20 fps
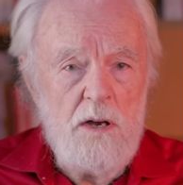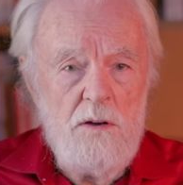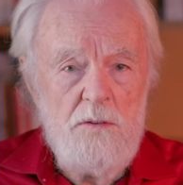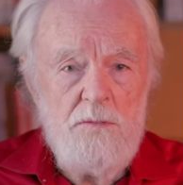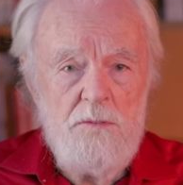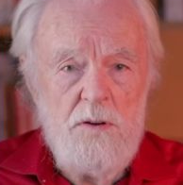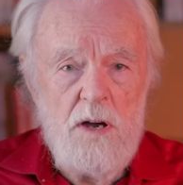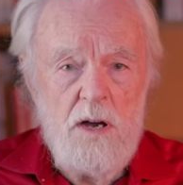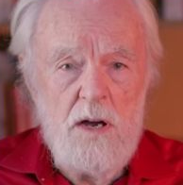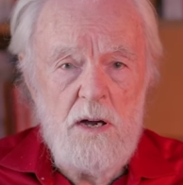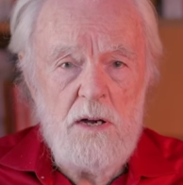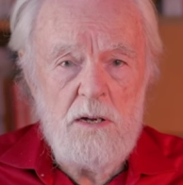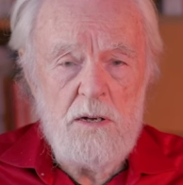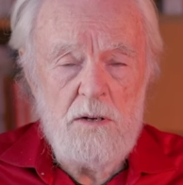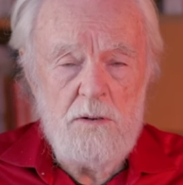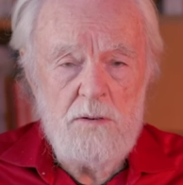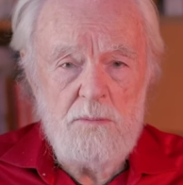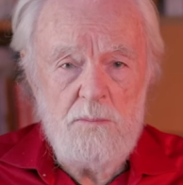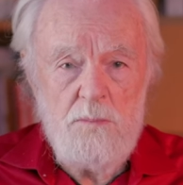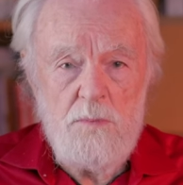
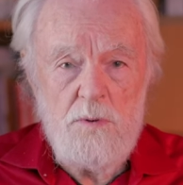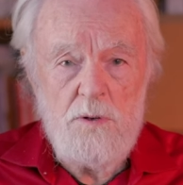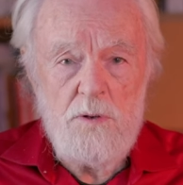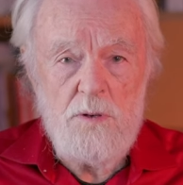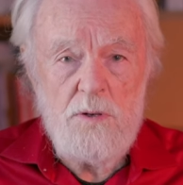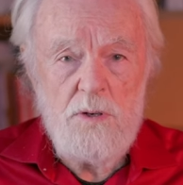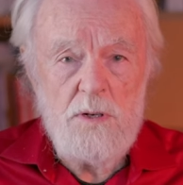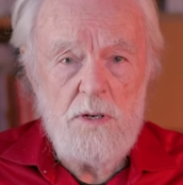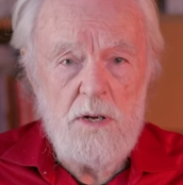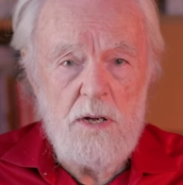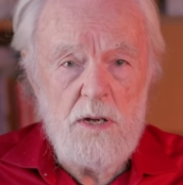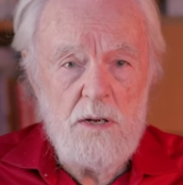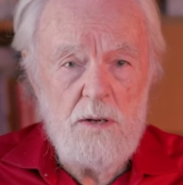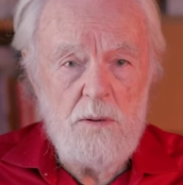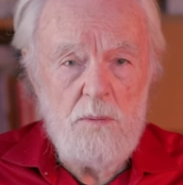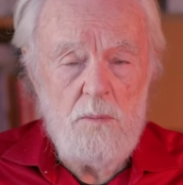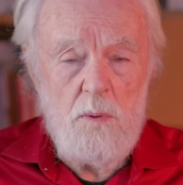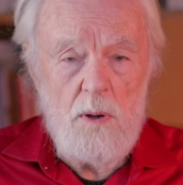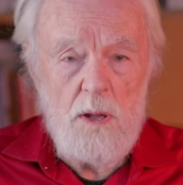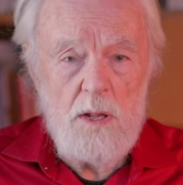far
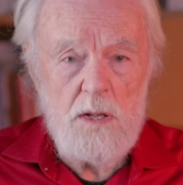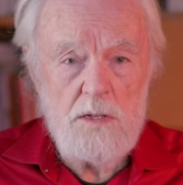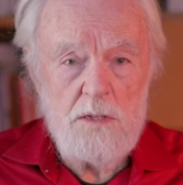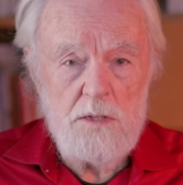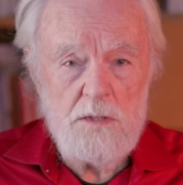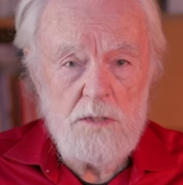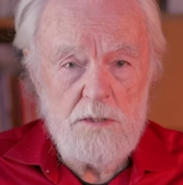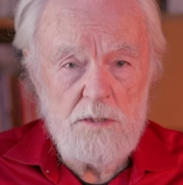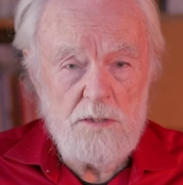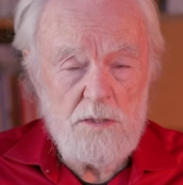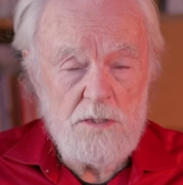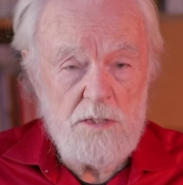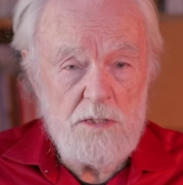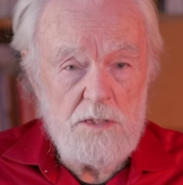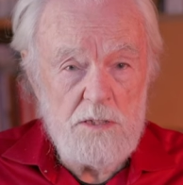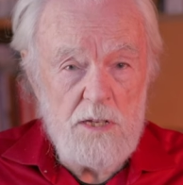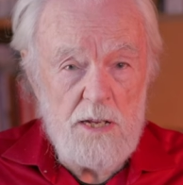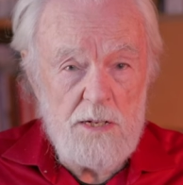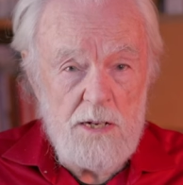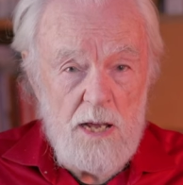more well
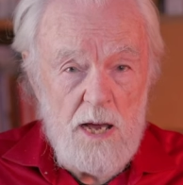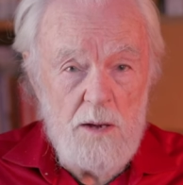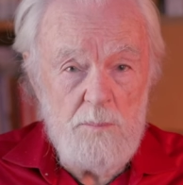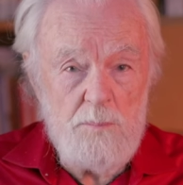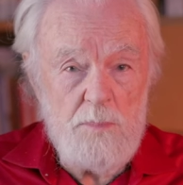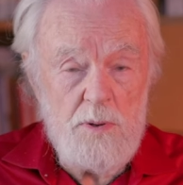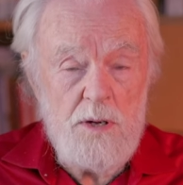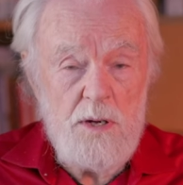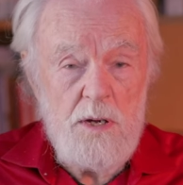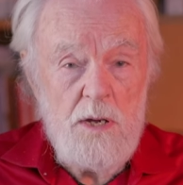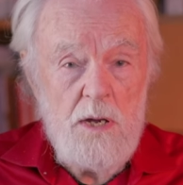set up,